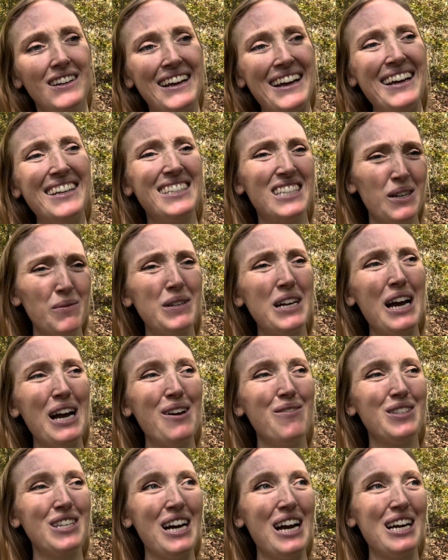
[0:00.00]
And
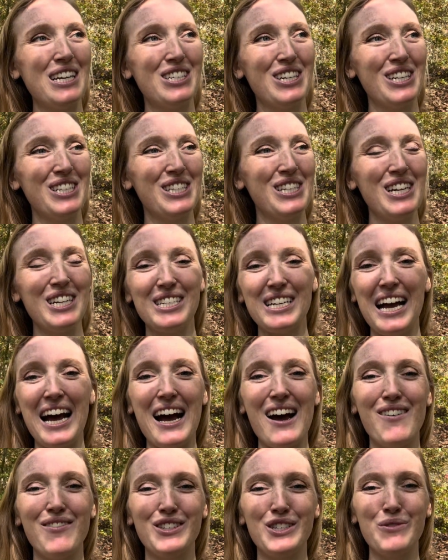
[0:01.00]
sometimes I just need to
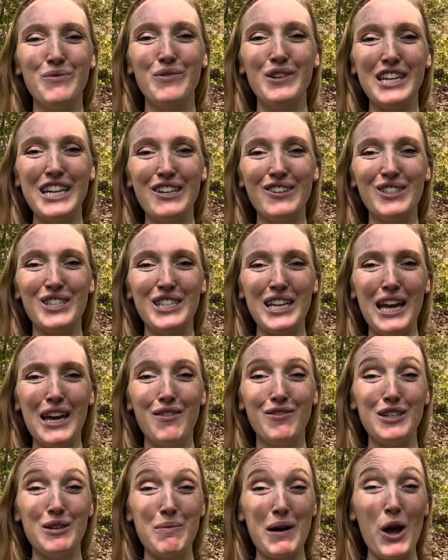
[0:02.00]
have some videos
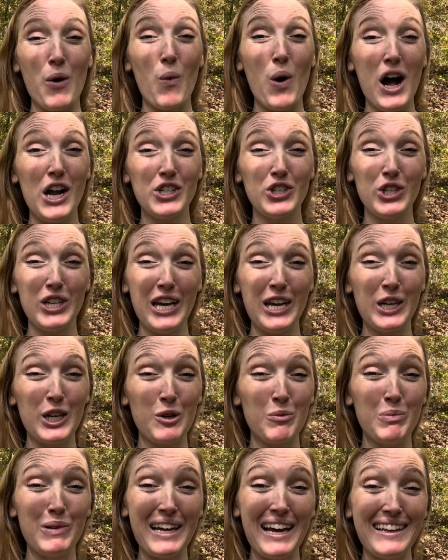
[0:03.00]
saved in my watch later
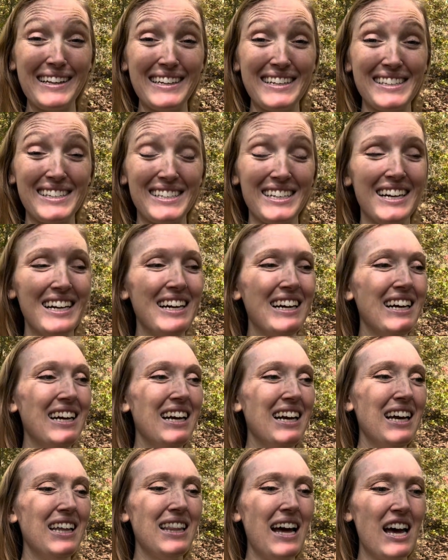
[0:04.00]
playlist
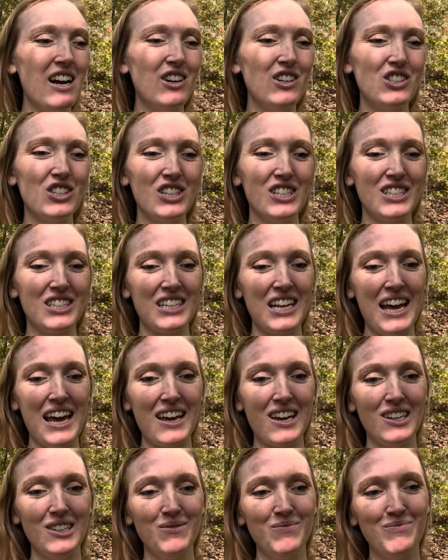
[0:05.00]
that are just
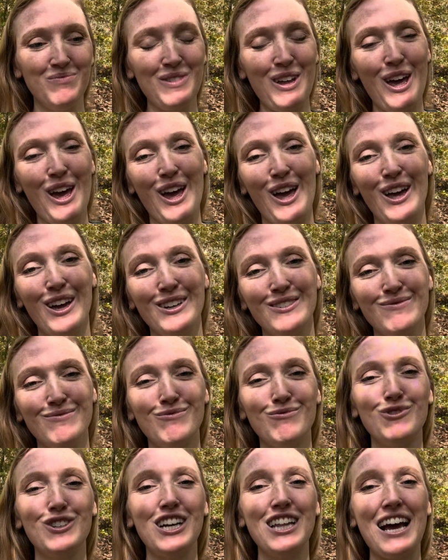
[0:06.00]
like,
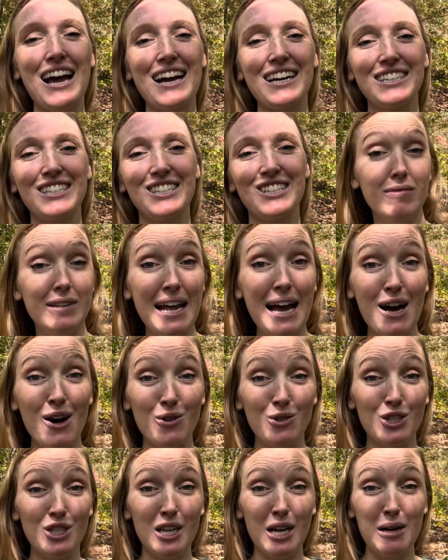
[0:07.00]
relax. Now,
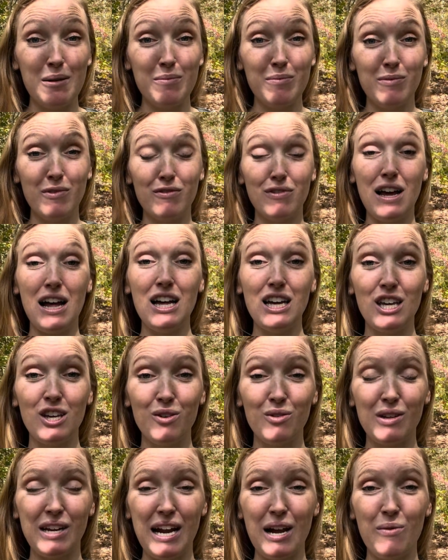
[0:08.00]
some
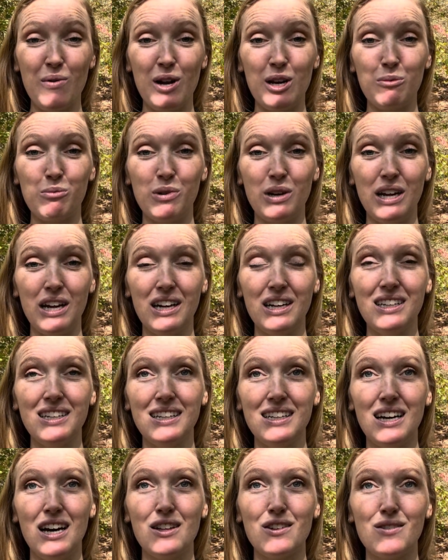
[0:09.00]
value that I want to bring,
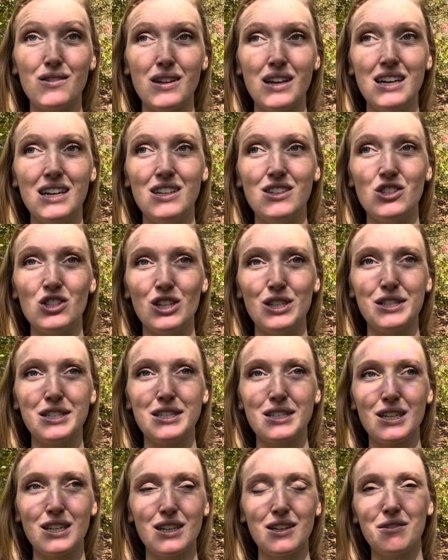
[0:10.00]
other than
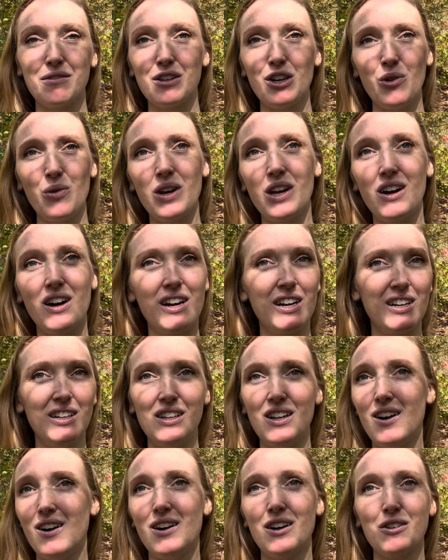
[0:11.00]
just going on a
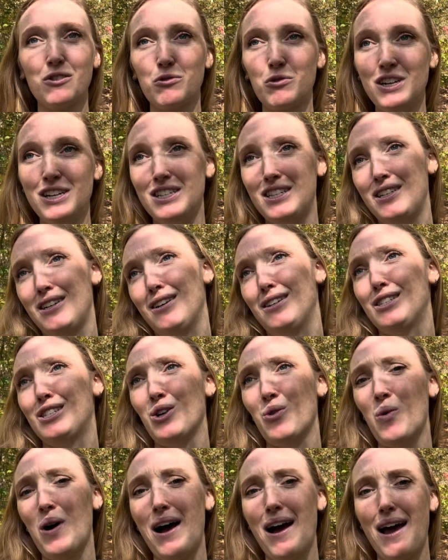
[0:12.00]
long reason as to
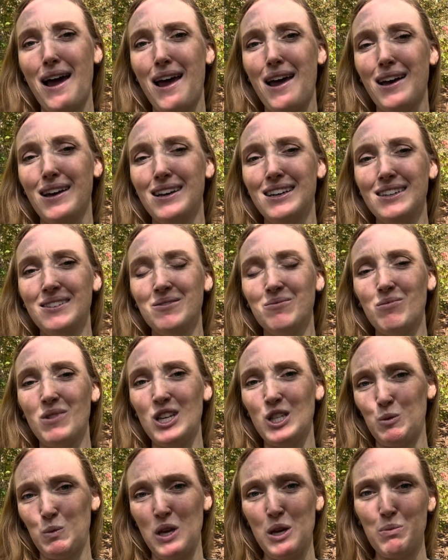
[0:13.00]
why
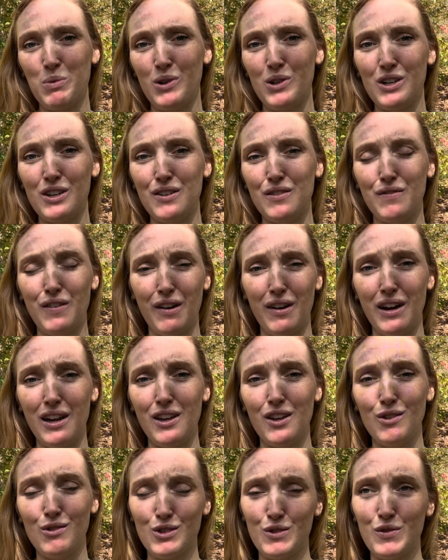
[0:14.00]
these people are very
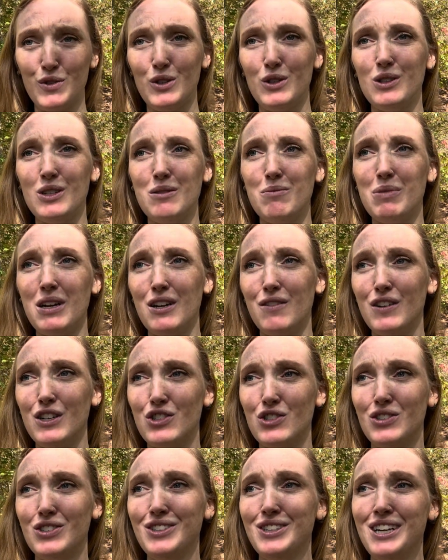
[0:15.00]
useful and
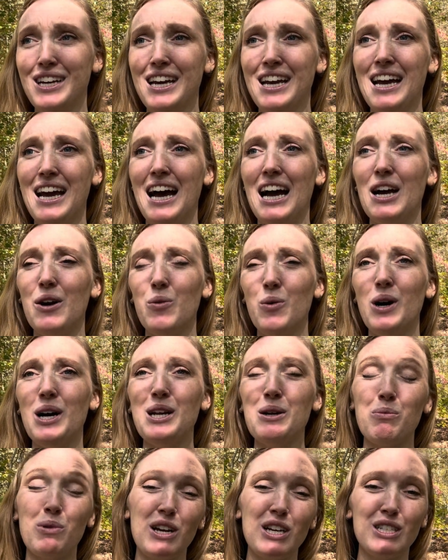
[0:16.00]
beneficial, I want
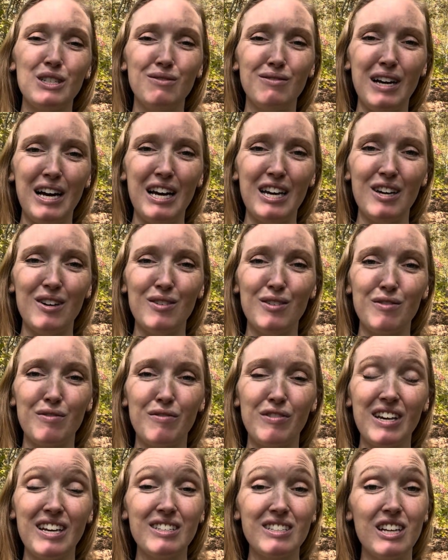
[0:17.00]
to bring some value of
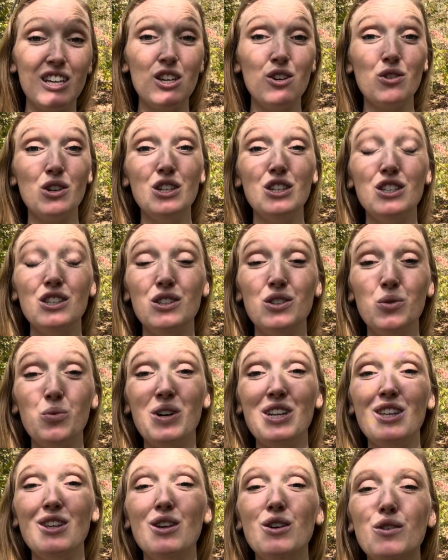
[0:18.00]
things that you can do
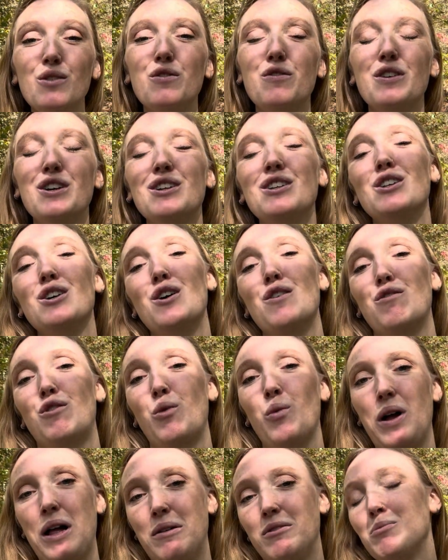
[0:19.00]
when you feel
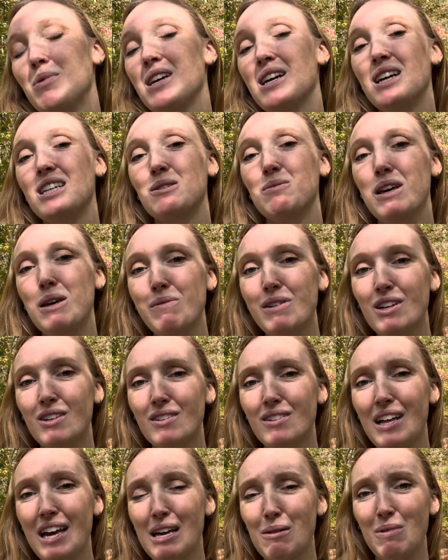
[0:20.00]
overwhelmed, because maybe
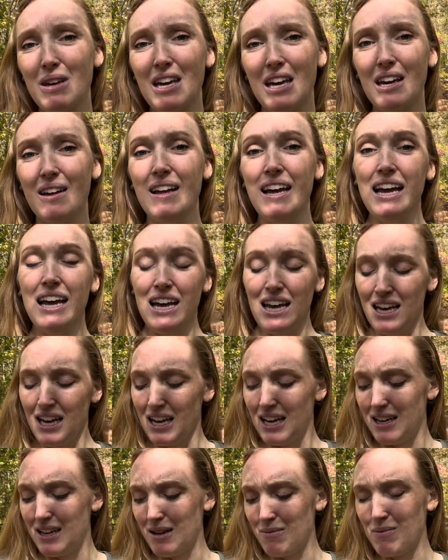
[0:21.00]
you're like me,
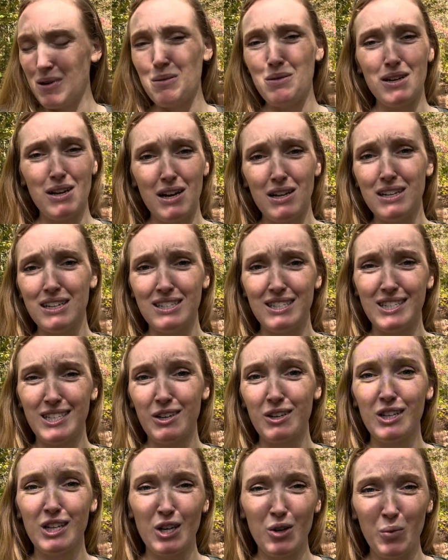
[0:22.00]
maybe not
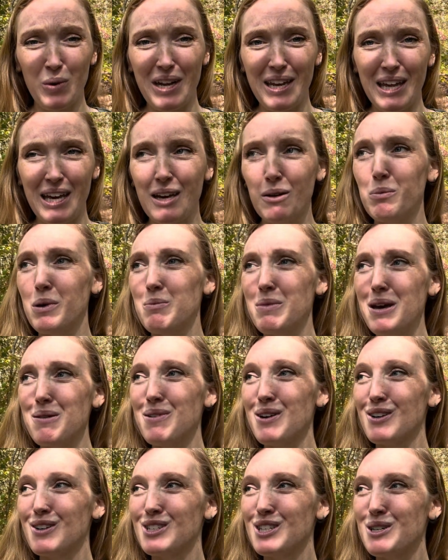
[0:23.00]
necessarily a weenie, but maybe
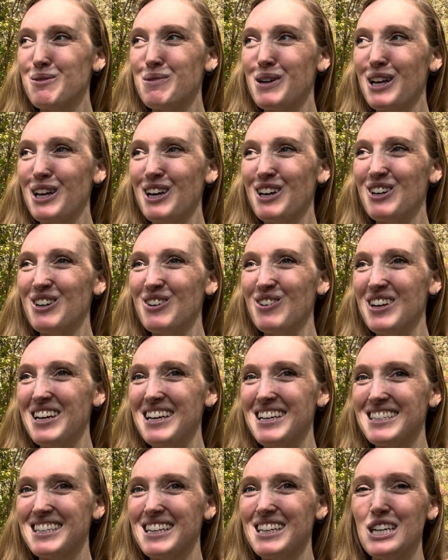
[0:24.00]
you're somebody who
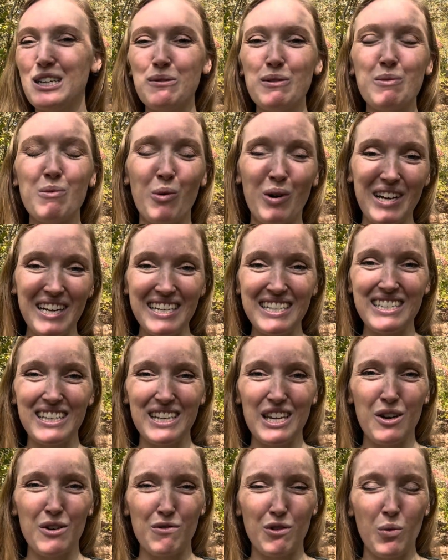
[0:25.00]
is a little bit more
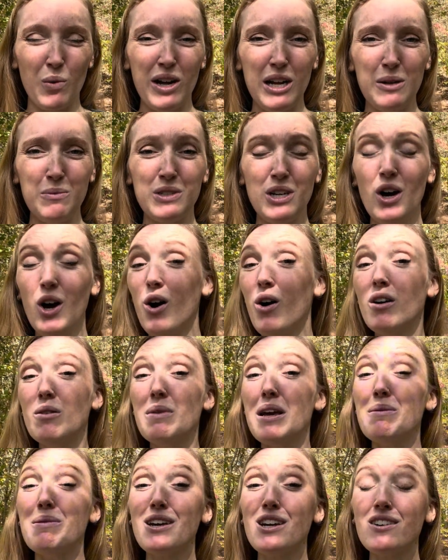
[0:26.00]
easily overwhelmed, or
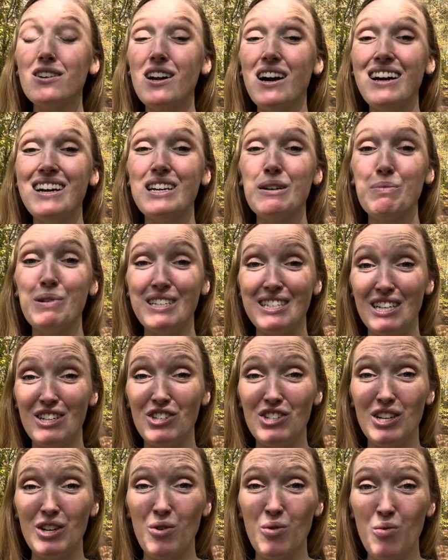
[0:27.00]
maybe you're not in a
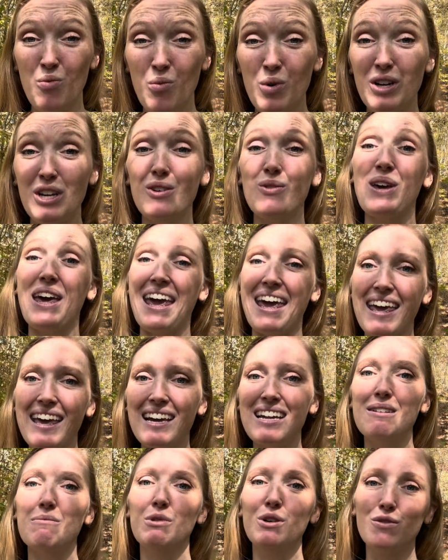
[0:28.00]
position where you
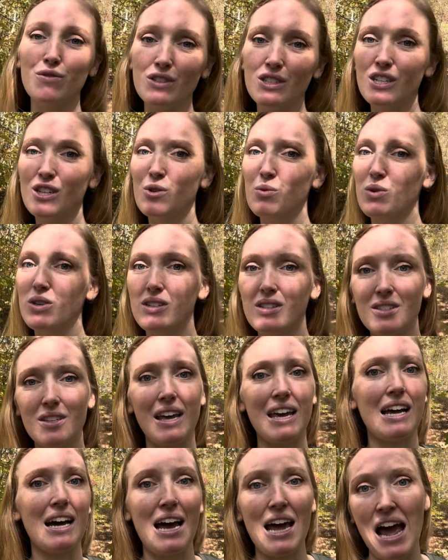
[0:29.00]
can move into the woods
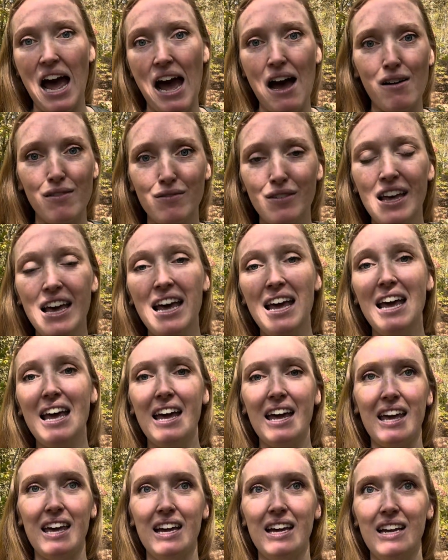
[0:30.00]
like I have.
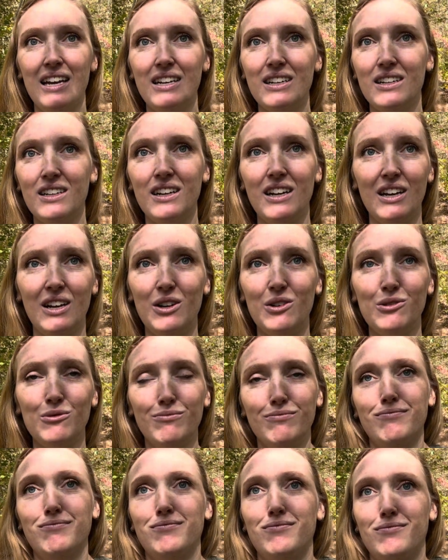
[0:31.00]
And, you know,
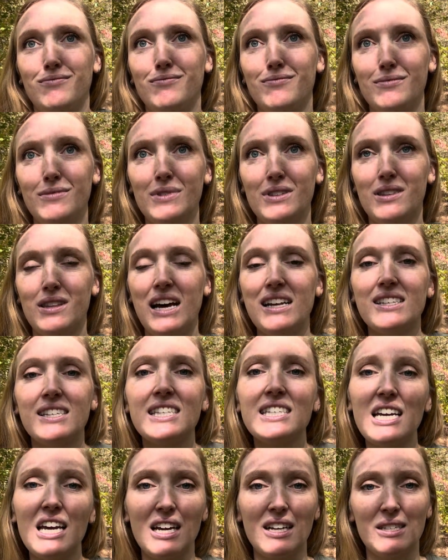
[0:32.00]
that
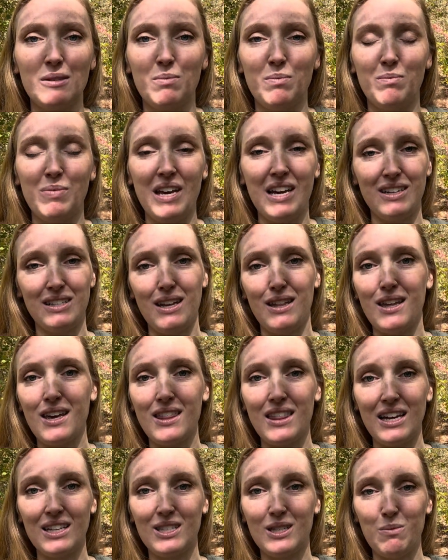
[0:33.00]
stinks, because I think
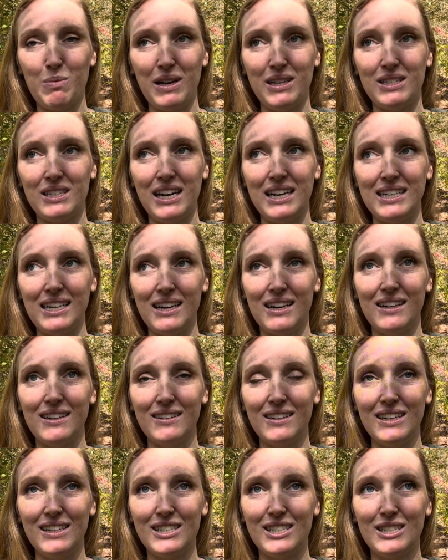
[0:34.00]
that's the best idea,
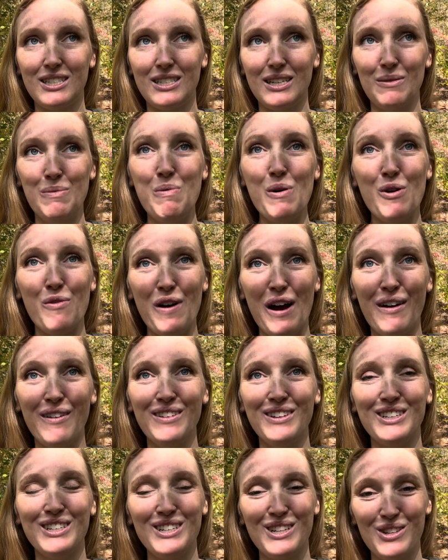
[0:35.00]
is to move out
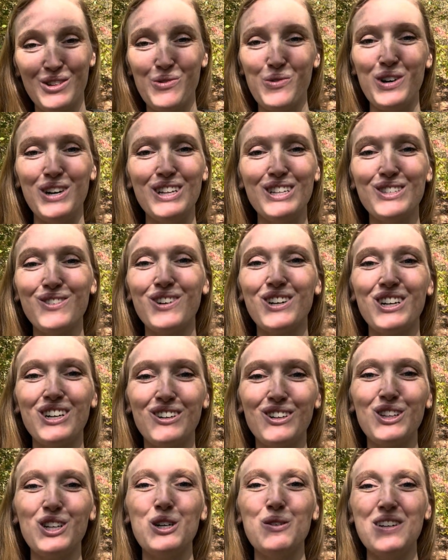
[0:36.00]
into the woods where you're
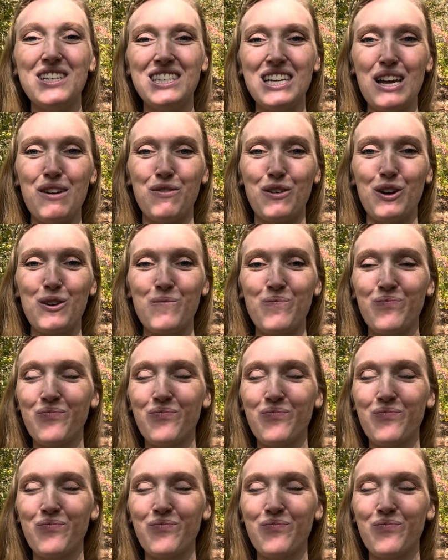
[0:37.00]
a little bit safer.